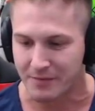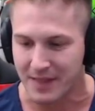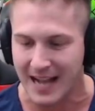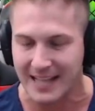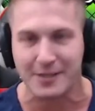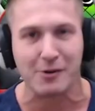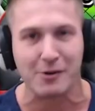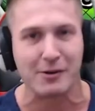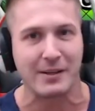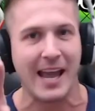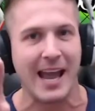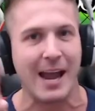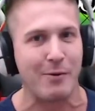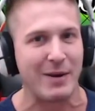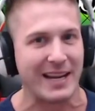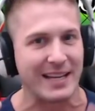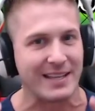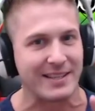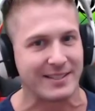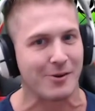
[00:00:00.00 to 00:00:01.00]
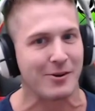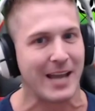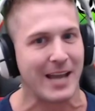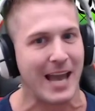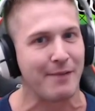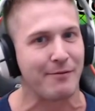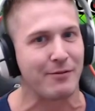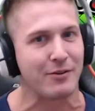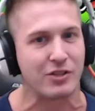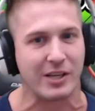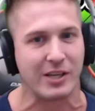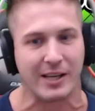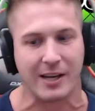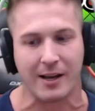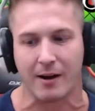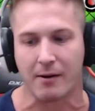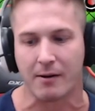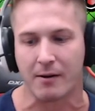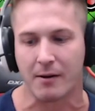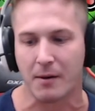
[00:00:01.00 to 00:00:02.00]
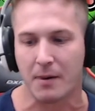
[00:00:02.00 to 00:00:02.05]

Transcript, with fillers: That's okay, we can still get Vegito.